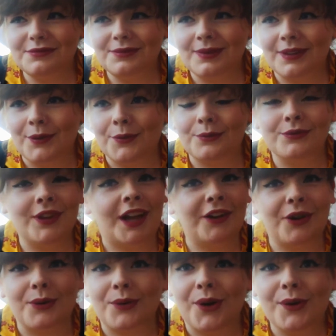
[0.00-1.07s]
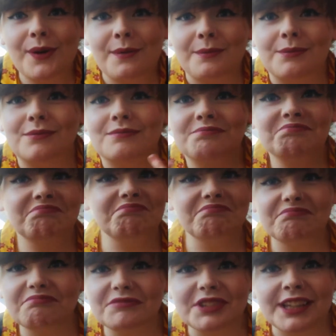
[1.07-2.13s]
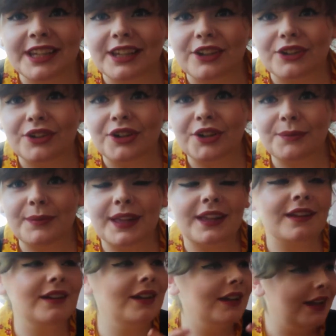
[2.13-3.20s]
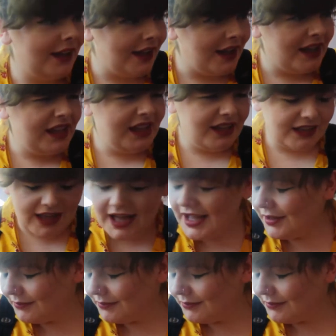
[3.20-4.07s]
oh, I don't know him, he could hurt me. I'm